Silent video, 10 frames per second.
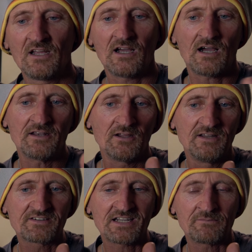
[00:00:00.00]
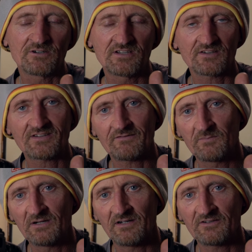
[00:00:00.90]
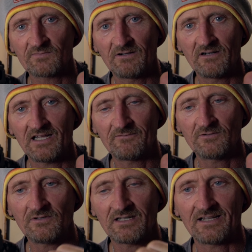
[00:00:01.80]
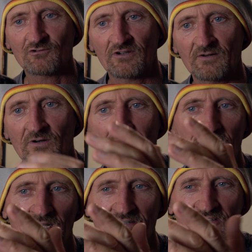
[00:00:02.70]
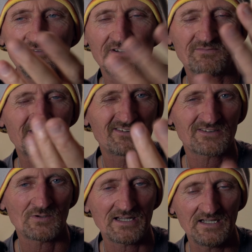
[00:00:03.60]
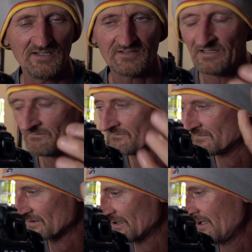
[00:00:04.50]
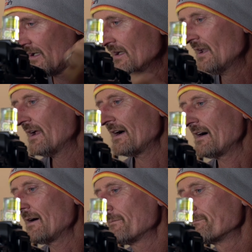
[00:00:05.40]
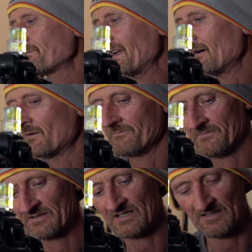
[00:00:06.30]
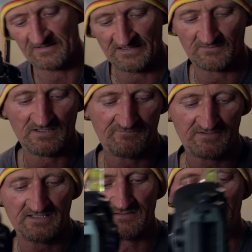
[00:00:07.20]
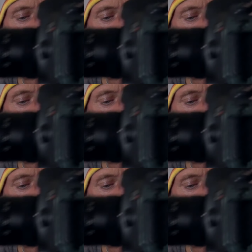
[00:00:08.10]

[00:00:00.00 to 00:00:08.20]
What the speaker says: I know this camera does have a built-in spirit level, an electronic one, but I like to use this because it's quick and easy. Okay, now let's get this out of the way for now.